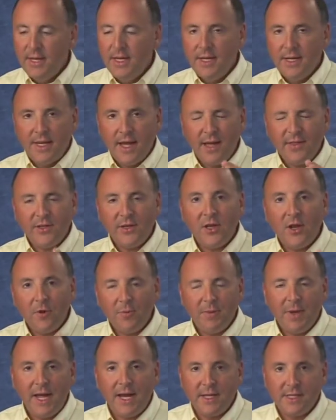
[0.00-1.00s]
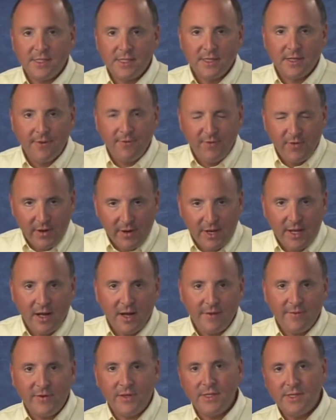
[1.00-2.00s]
Now that Notepad is very
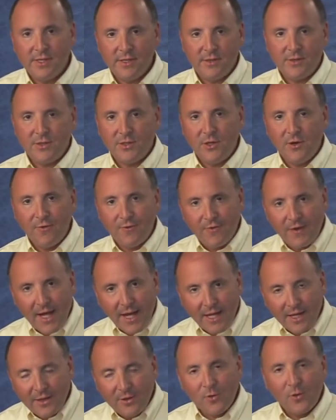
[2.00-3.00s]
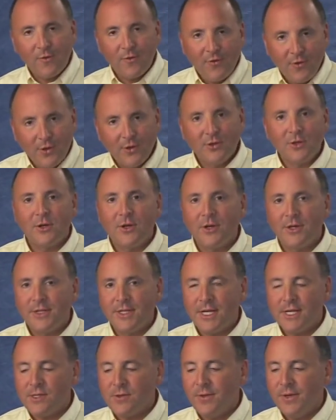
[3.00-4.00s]
confident that there's no file or folder called
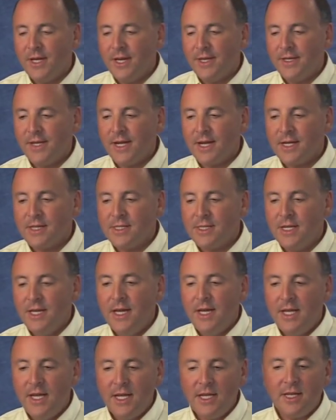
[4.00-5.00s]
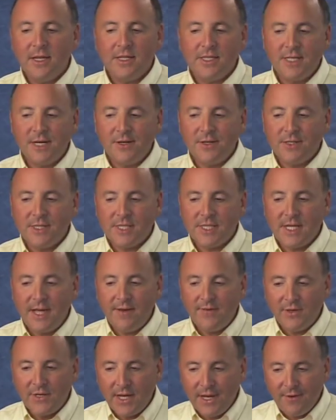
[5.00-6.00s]
test3.txt, it considers it
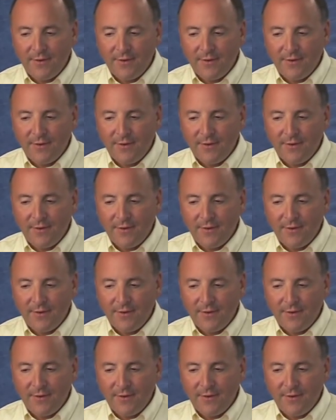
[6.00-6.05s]
safe to now